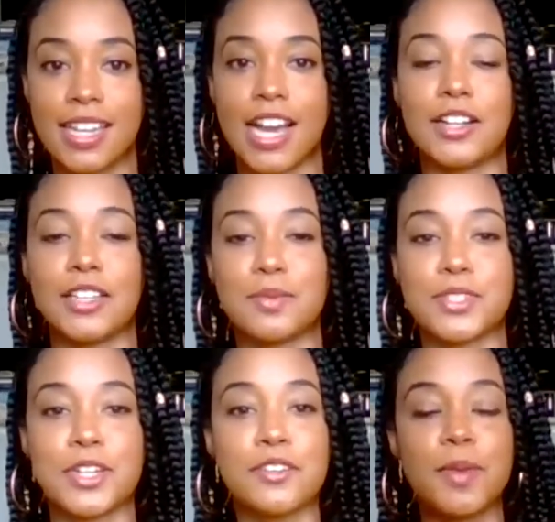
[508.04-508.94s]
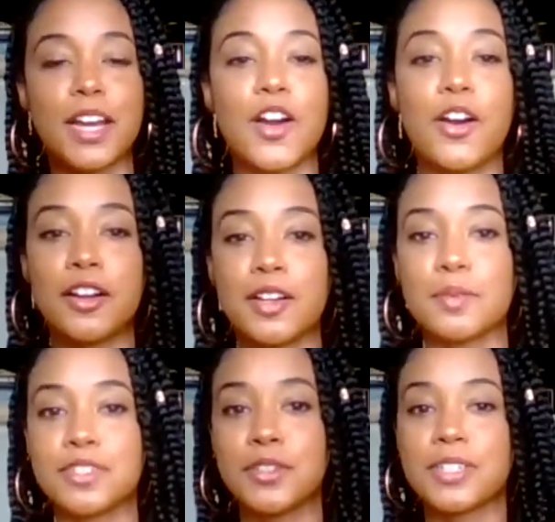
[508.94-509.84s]
I'll observe my
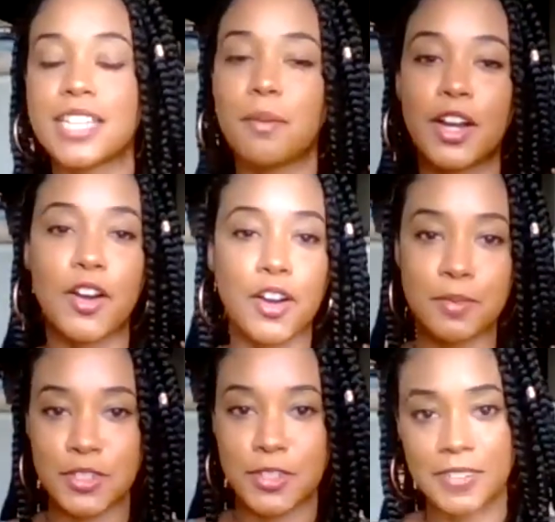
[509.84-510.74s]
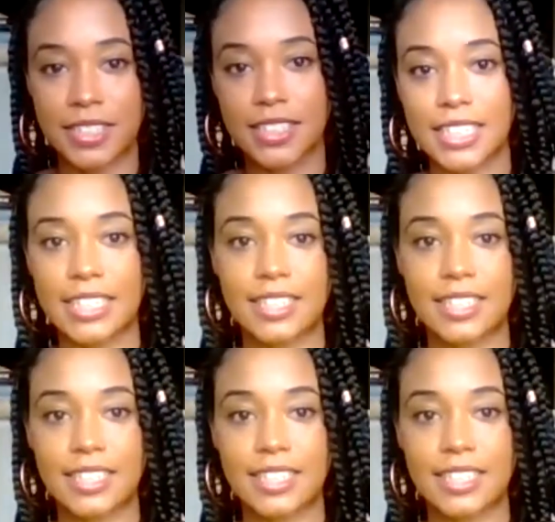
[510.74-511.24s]
arms, notice how my arms are feeling,